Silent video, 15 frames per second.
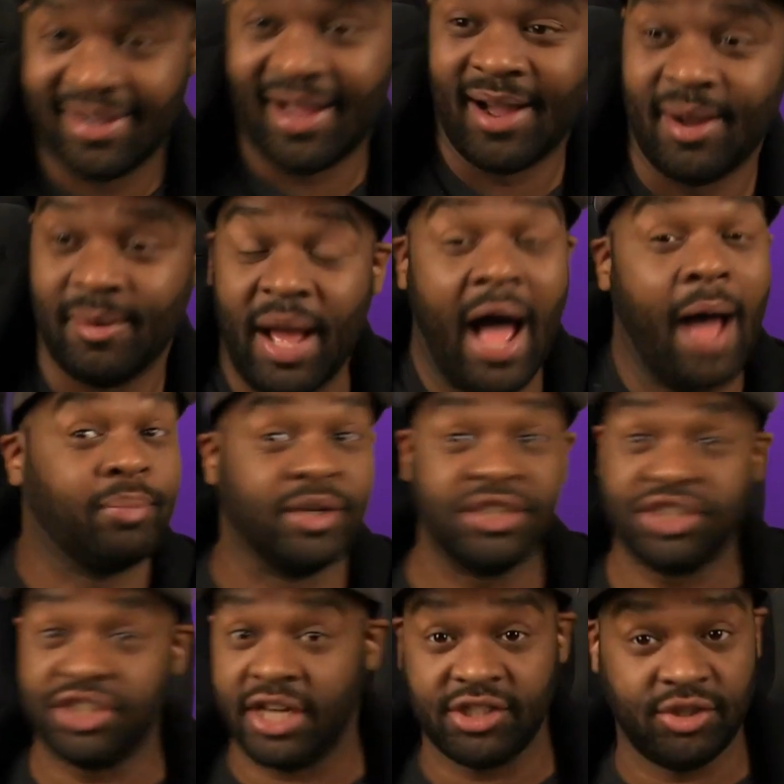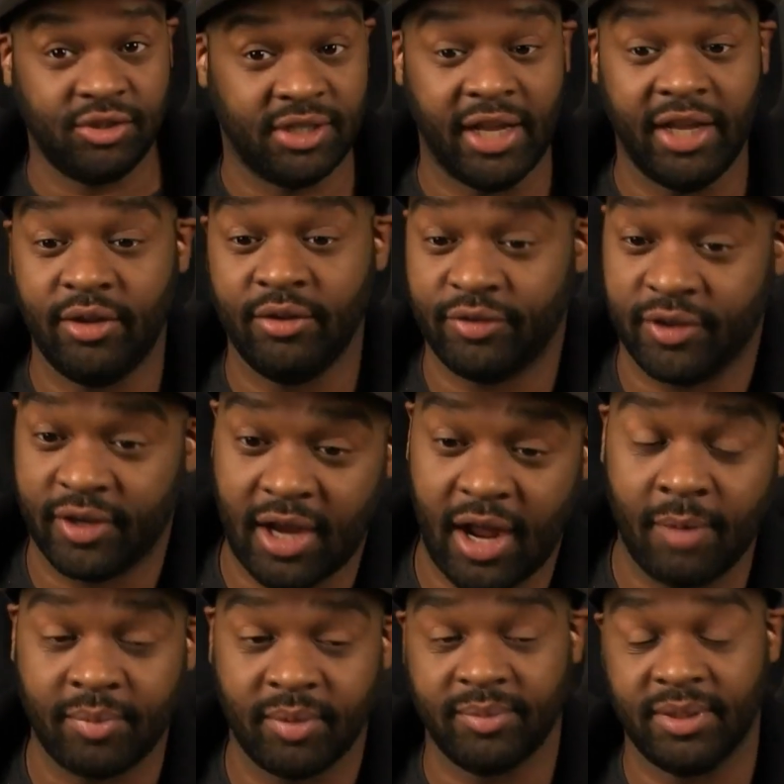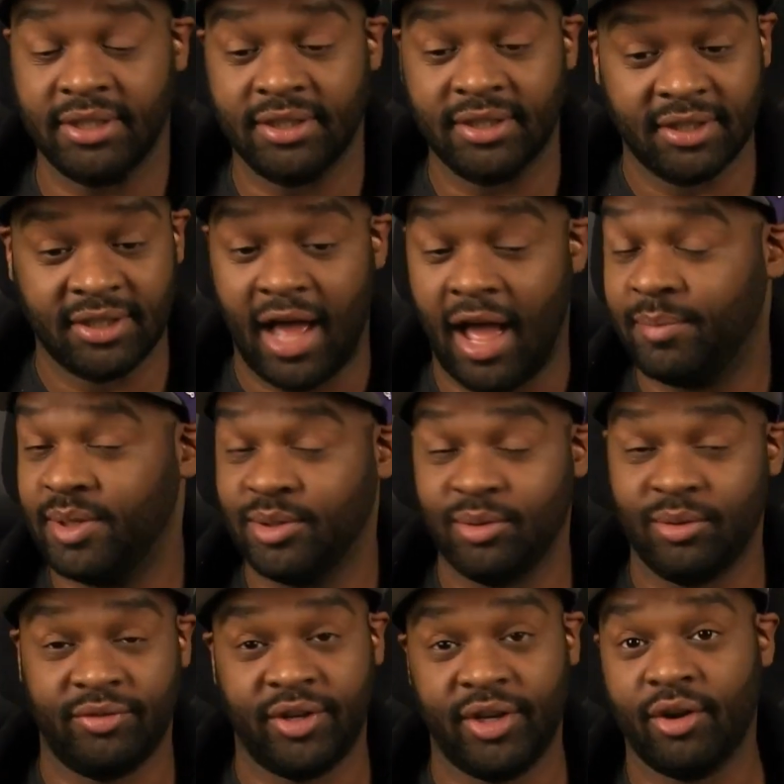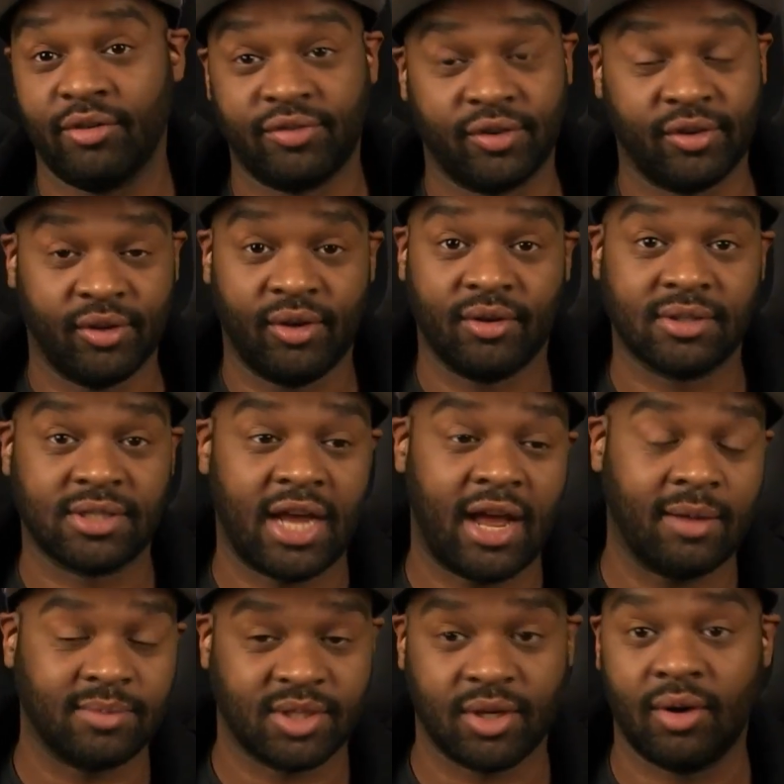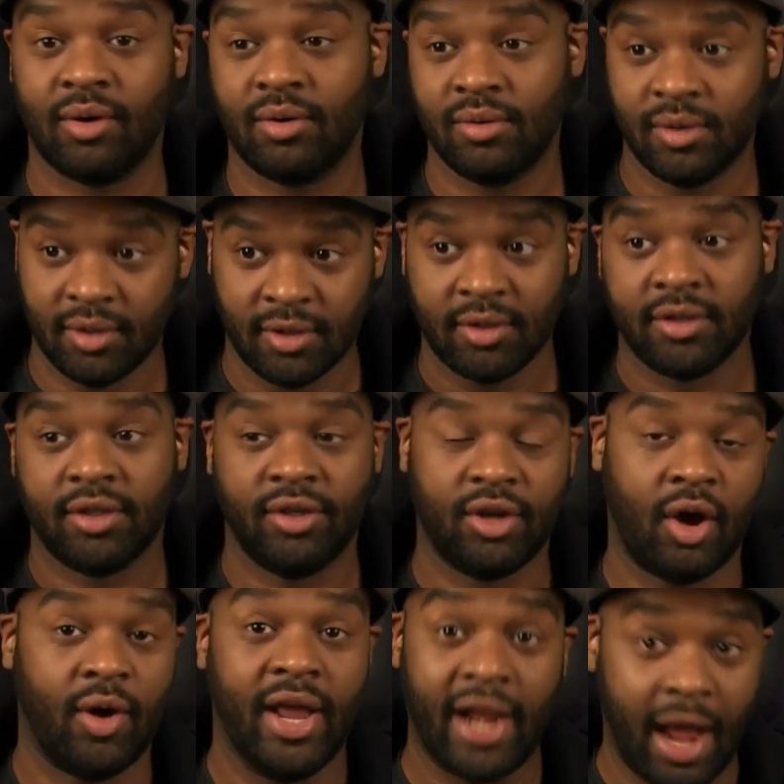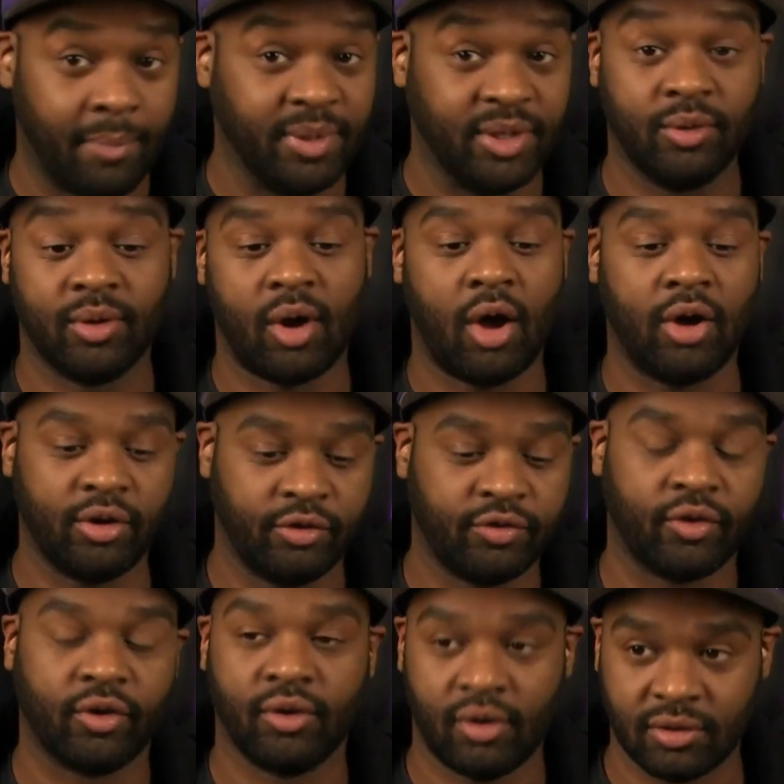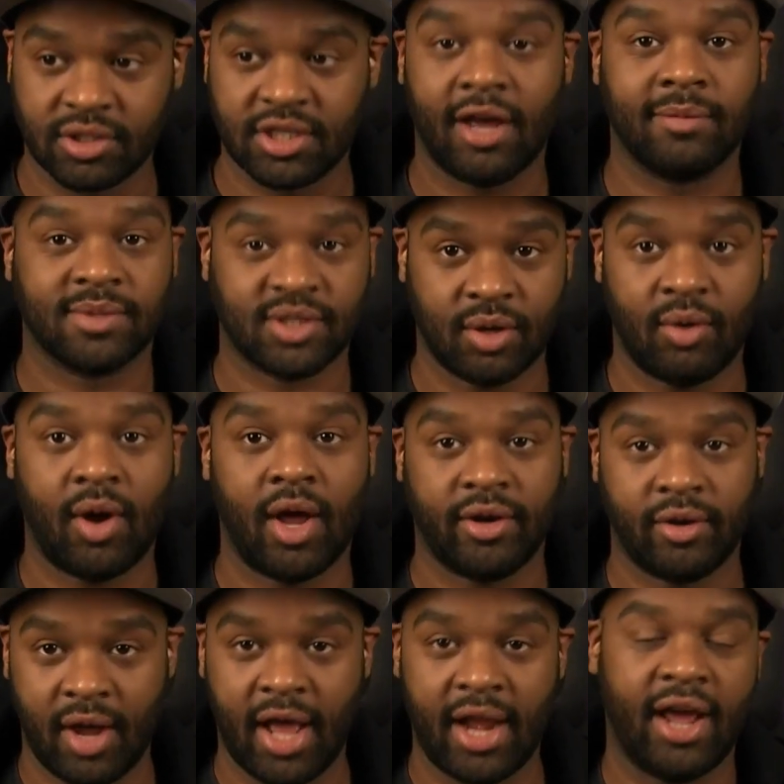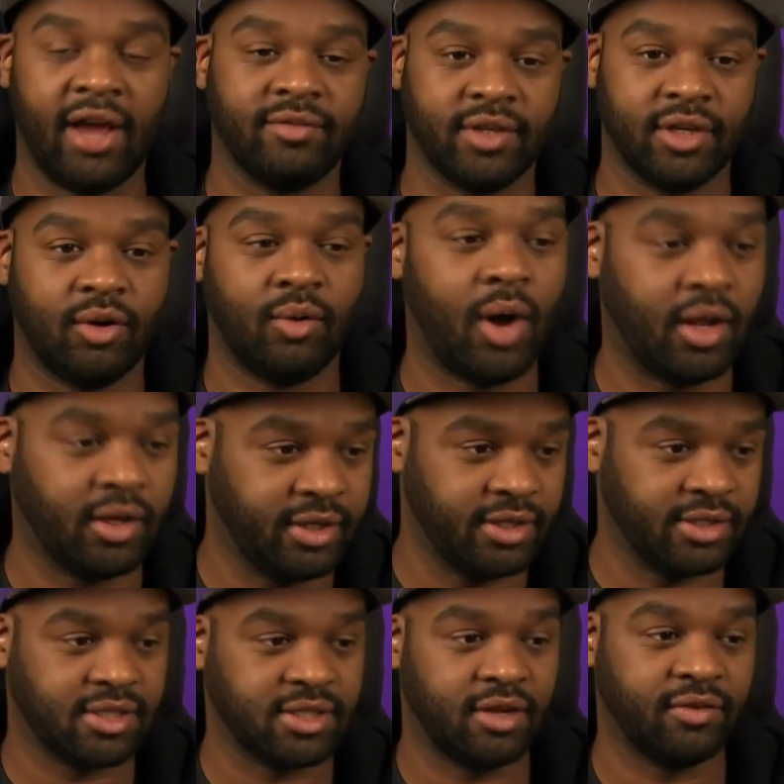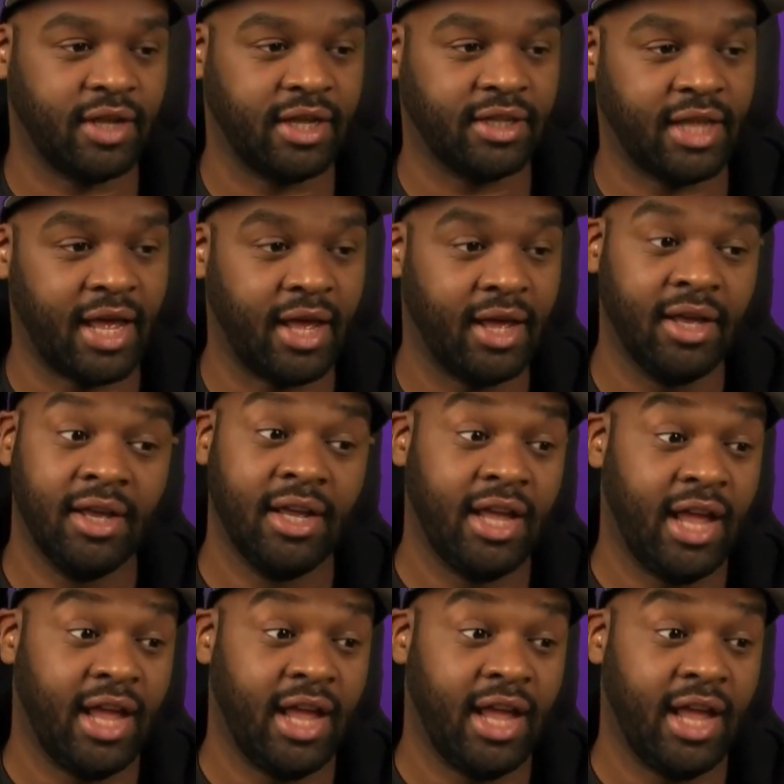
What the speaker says: I appreciate you. Thank you for the compliment. I've been doing video for a long time, so and I've been doing audio for a long time, so I know how to have good quality and stuff like that.